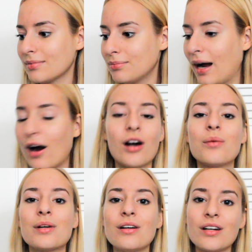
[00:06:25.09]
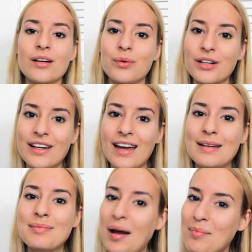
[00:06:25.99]
my hard work
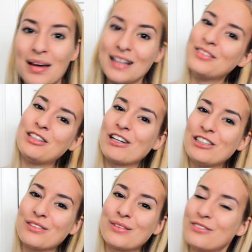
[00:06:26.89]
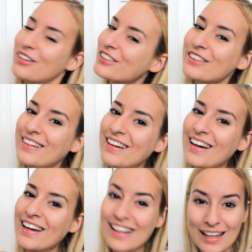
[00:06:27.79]
and my many rejections will eventually
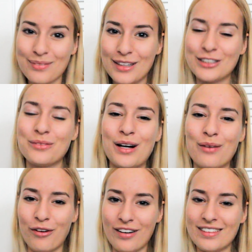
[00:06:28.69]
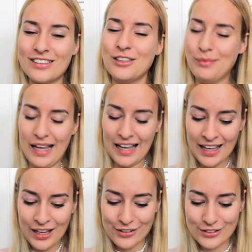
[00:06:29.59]
get me to where I want to be.
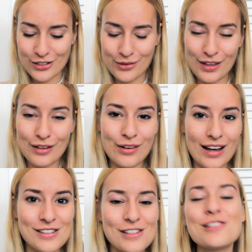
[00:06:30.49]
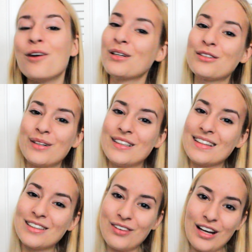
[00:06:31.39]
So thank you guys so much for
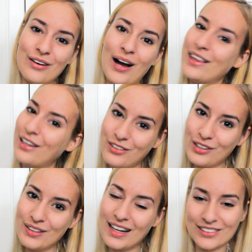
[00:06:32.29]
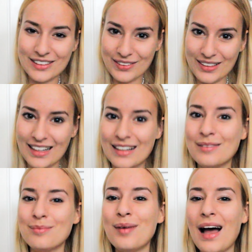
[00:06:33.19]
watching this video. I love you, and I'll see you later.
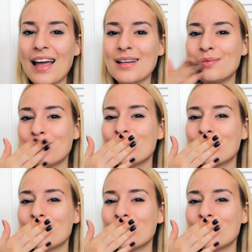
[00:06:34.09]
Bye!